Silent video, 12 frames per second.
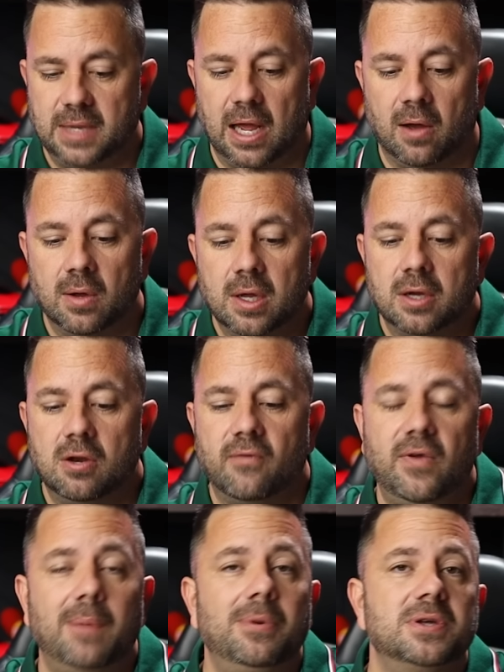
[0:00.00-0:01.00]
Now,
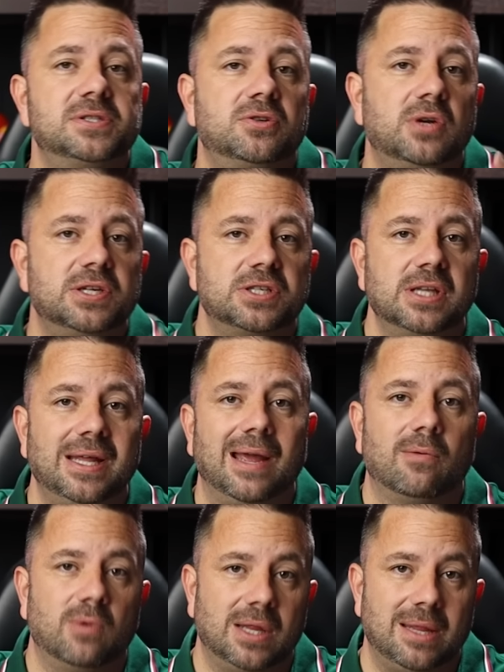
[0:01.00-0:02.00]
November is traditionally
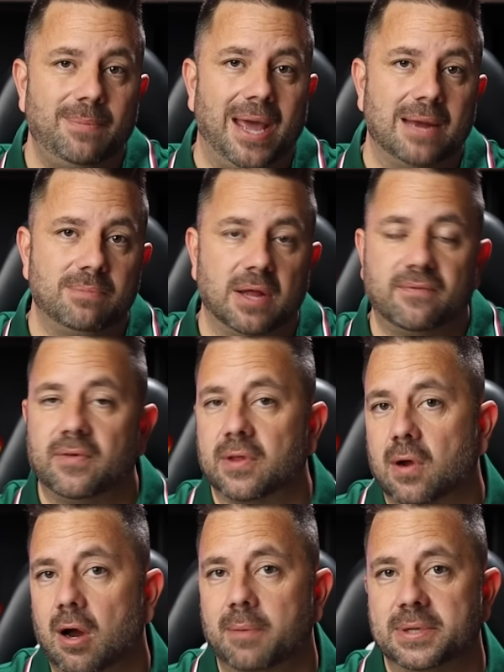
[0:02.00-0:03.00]
a really bad month for the
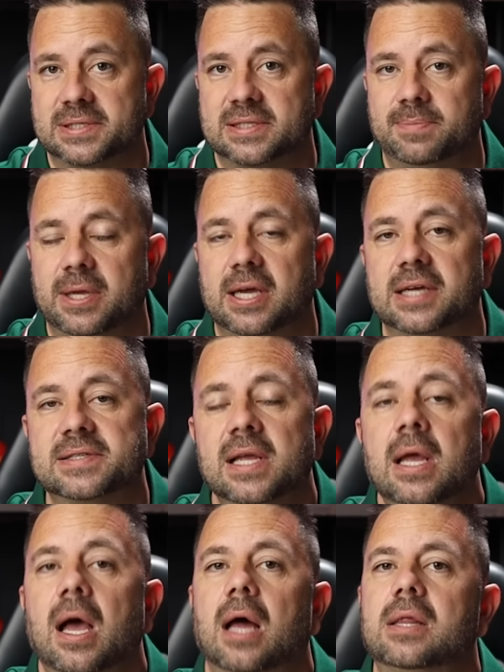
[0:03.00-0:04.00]
car business because
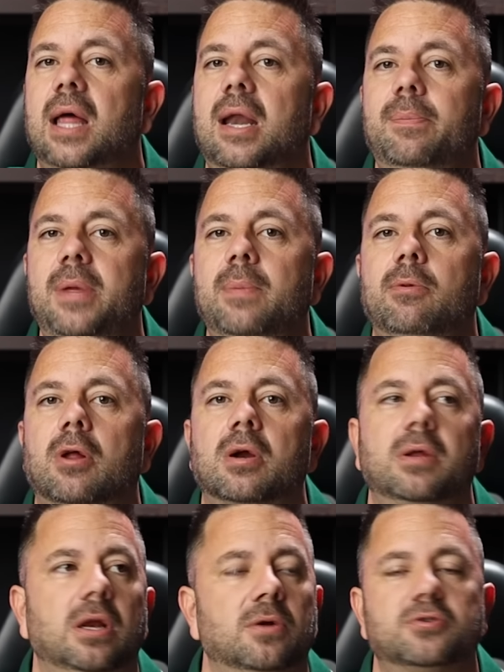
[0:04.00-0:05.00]
a lot of people are,
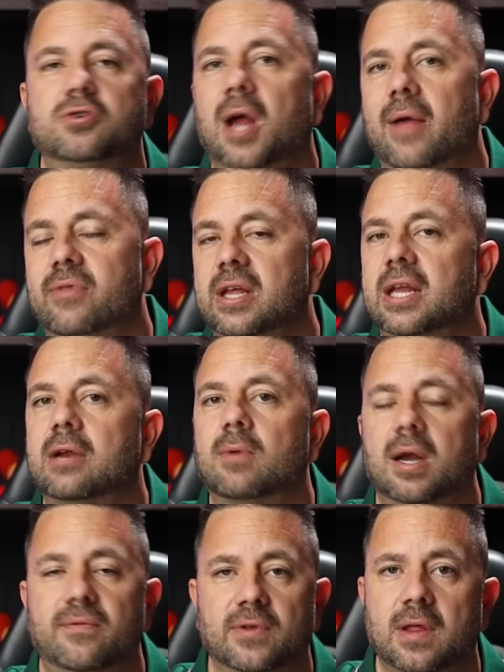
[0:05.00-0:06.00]
you know, traveling, getting
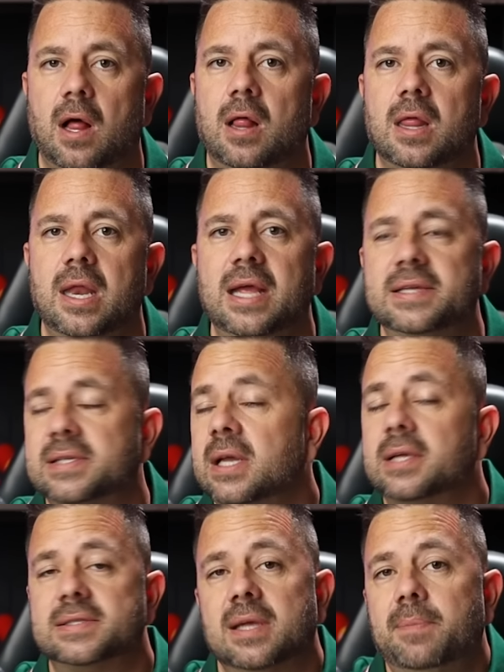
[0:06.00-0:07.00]
ready for the holidays.
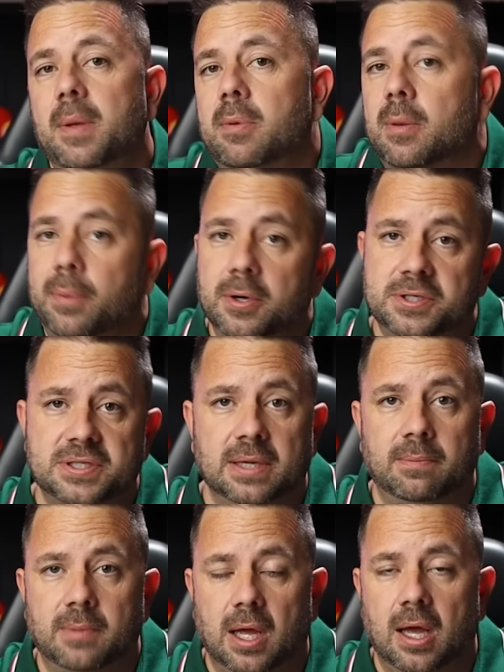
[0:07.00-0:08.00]
Some people are
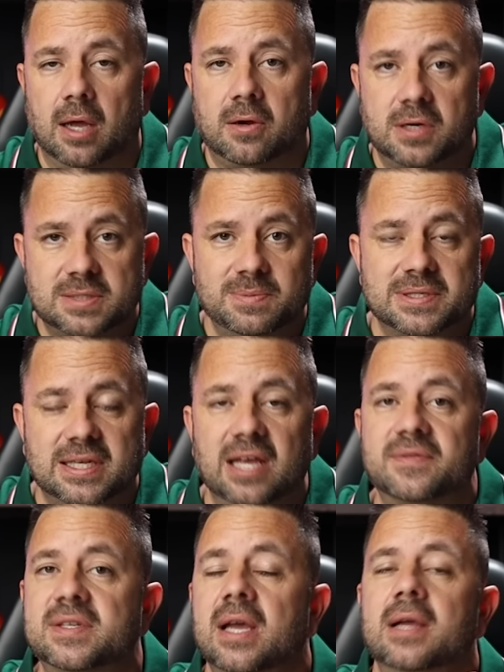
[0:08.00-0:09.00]
purchasing Christmas
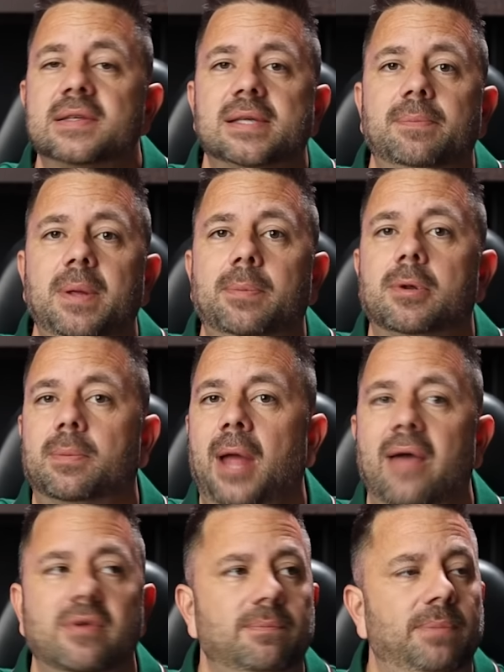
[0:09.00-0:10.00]
gifts. Some people are
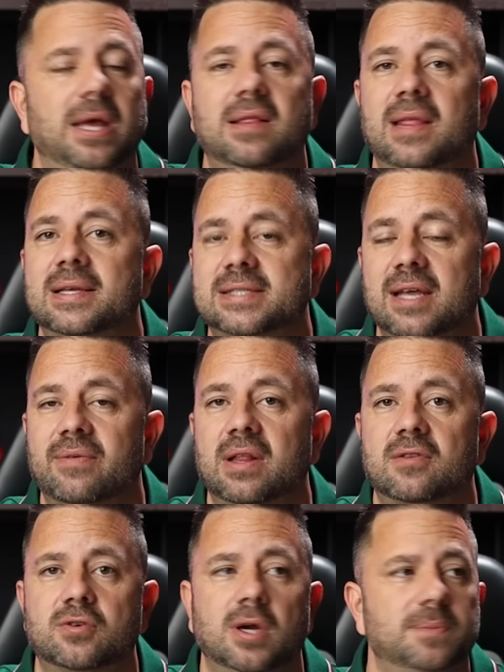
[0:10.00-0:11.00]
having big
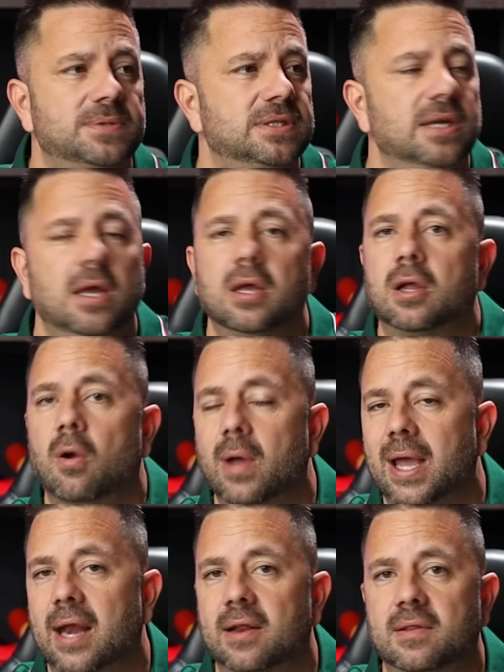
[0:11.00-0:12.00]
Thanksgiving trips,
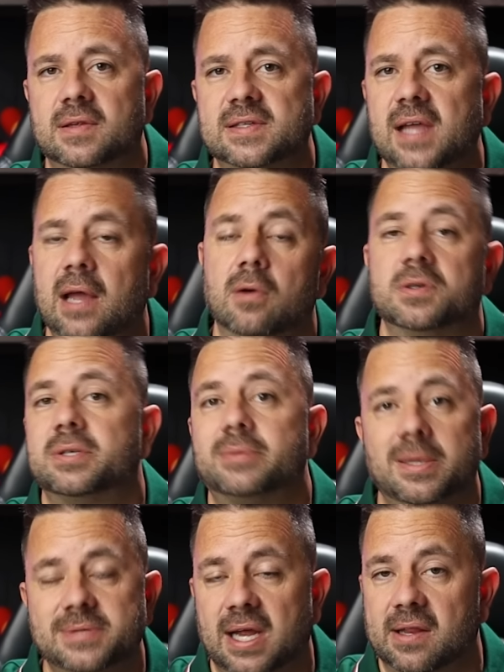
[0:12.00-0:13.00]
going out of the state or
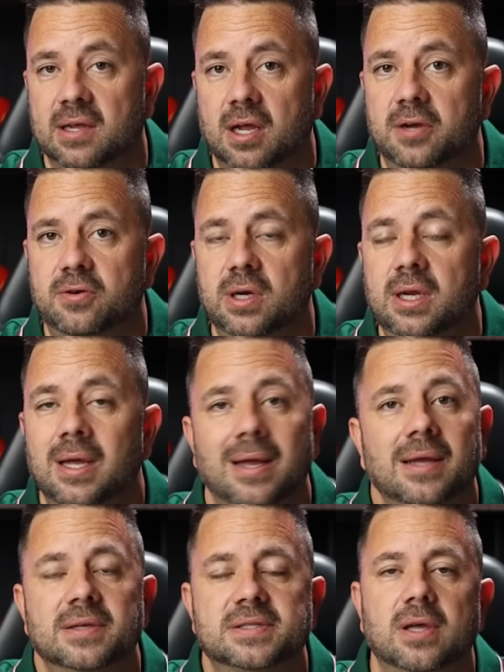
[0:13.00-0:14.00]
sometimes out of the country.
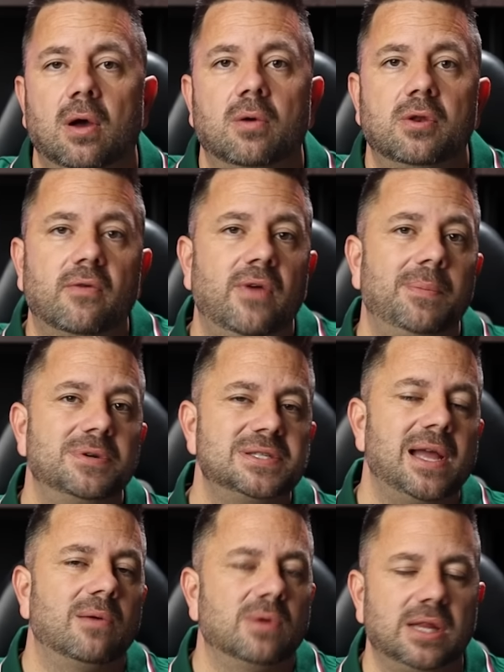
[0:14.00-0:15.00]
So November is
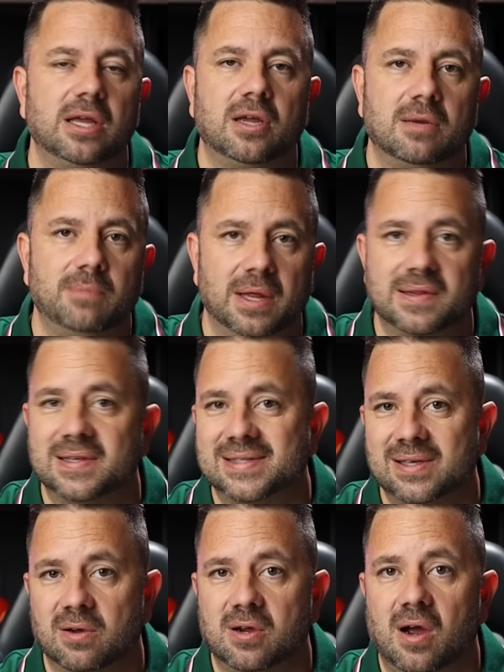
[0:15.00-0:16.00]
not really a good month to
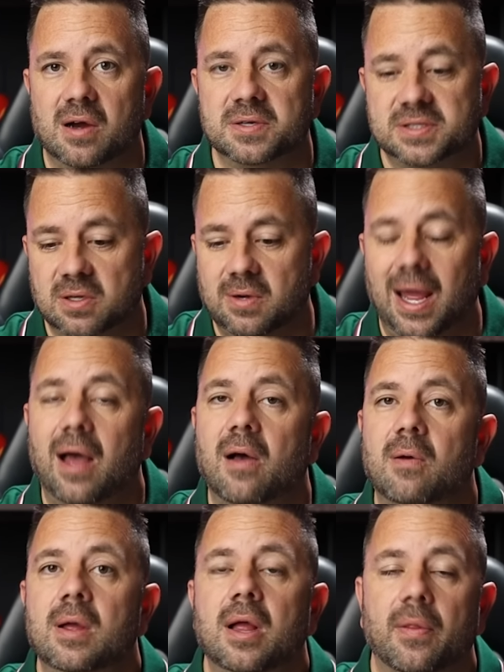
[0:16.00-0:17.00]
sell cars. So
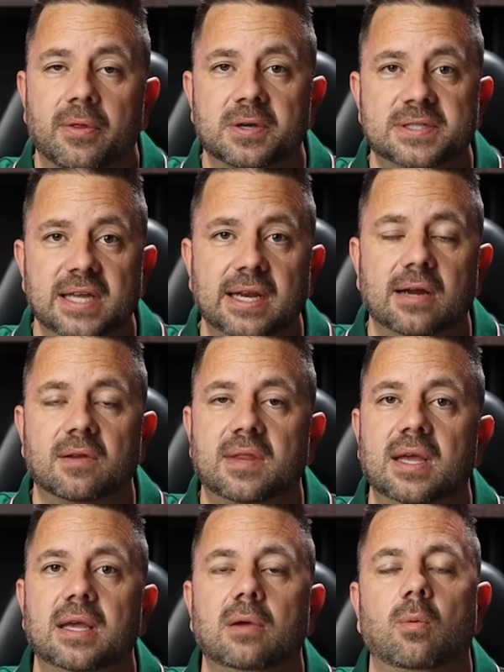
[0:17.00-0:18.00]
now they're sitting here
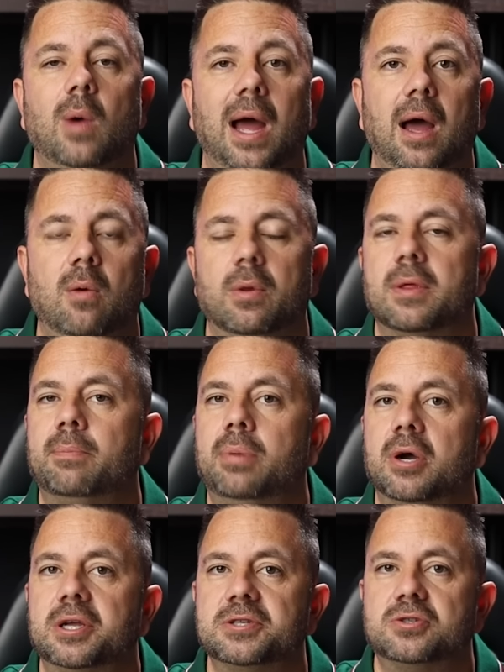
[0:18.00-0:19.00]
thinking, wow, well, the
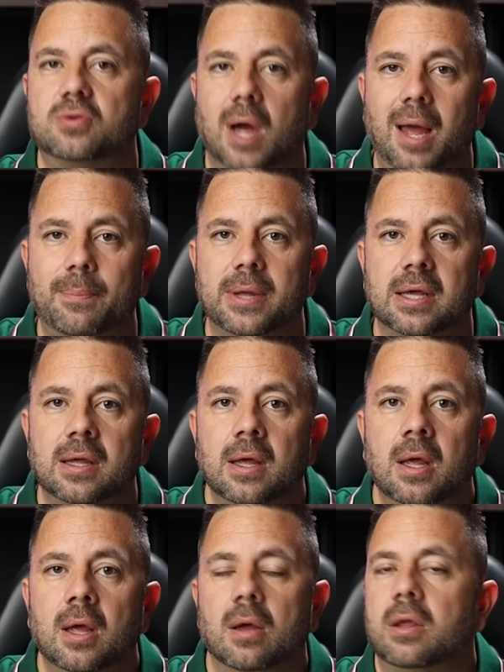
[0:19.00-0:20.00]
book is dropping.
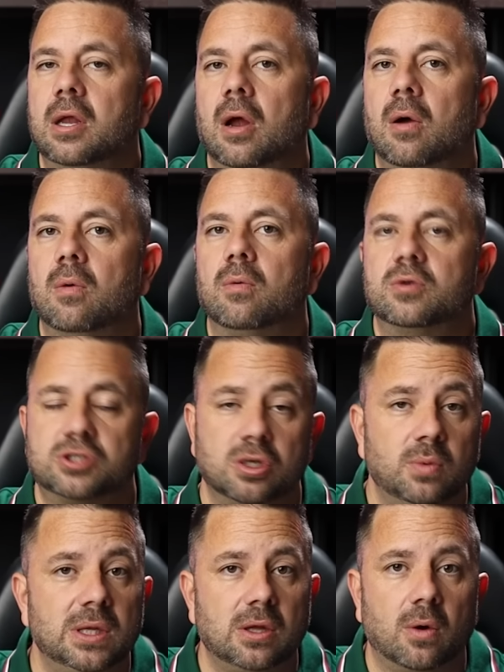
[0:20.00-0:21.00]
You know,
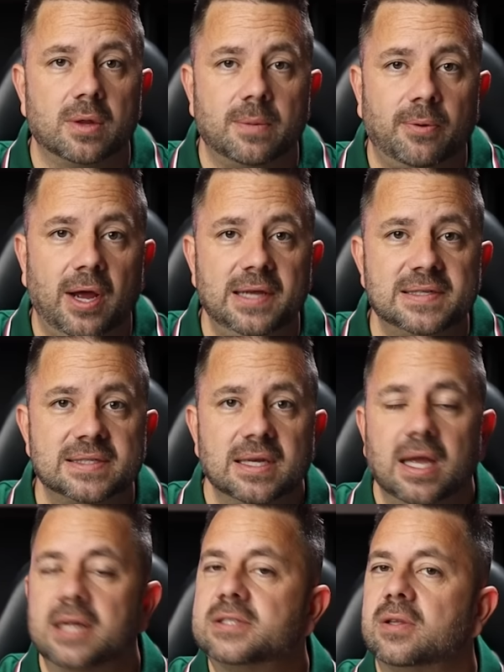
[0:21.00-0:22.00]
should we lower the price?
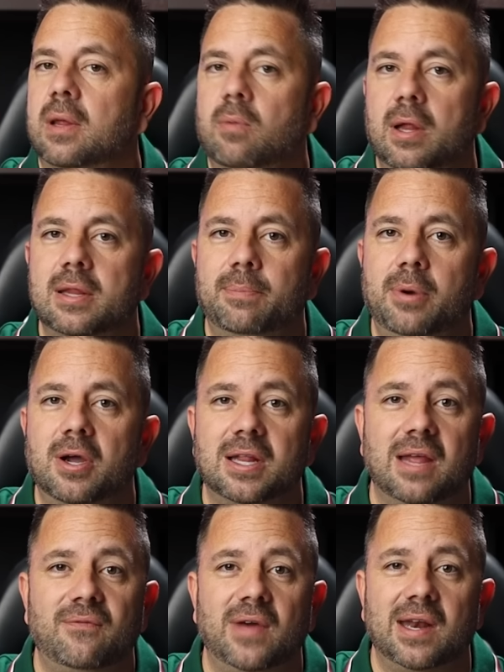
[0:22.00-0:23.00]
And so they run the book
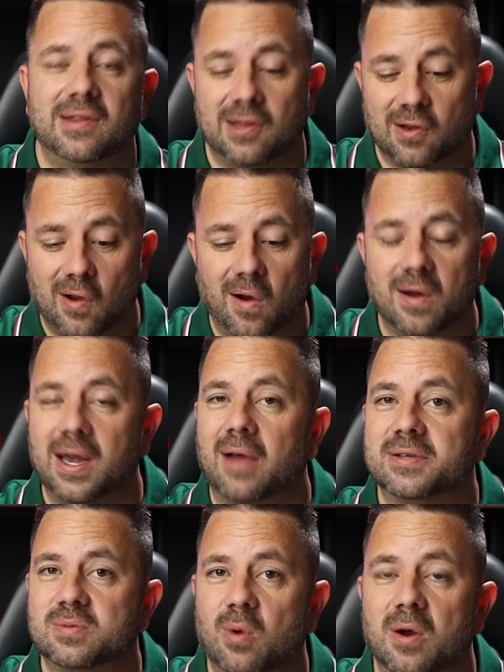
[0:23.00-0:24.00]
and they find out that the car
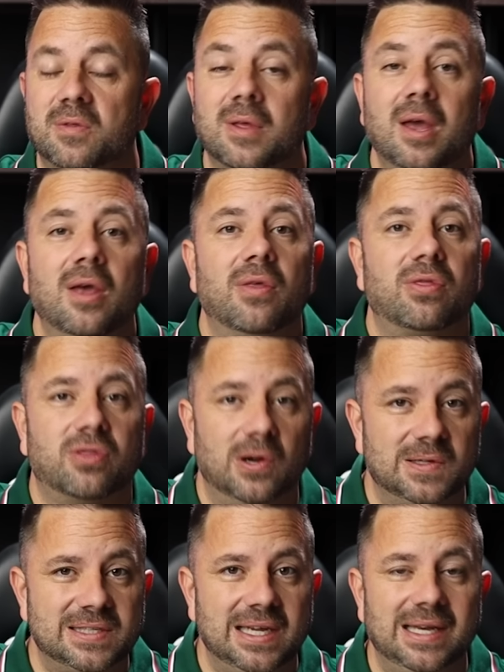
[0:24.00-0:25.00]
now is worth
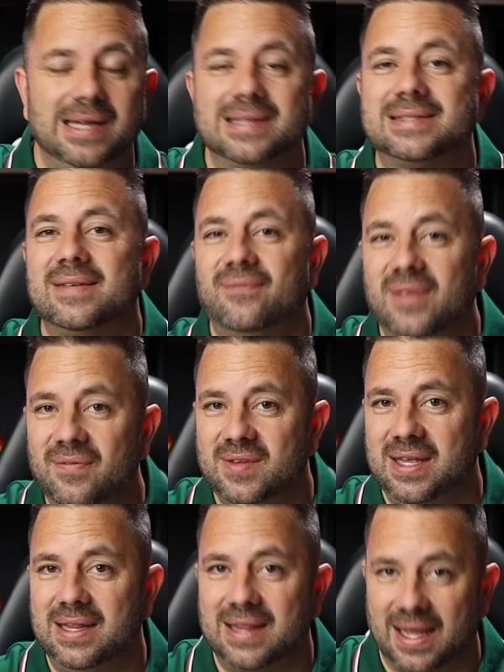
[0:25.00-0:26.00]
$13,000 to
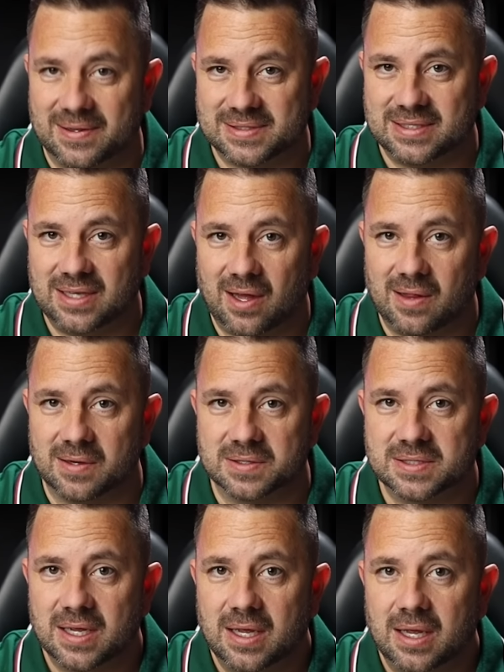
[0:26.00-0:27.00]

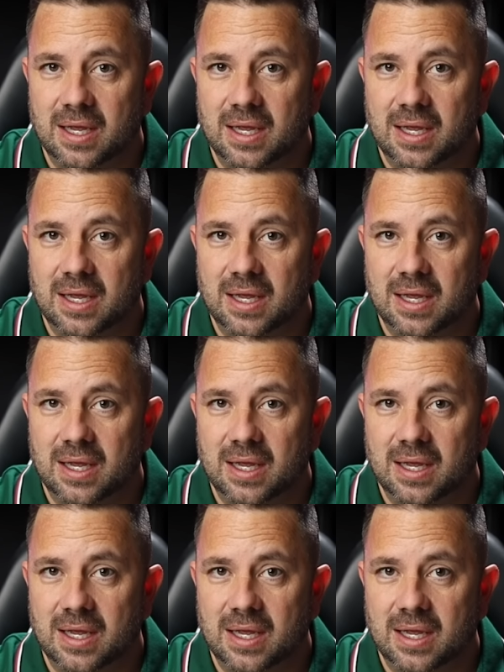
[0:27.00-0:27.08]
$15,000.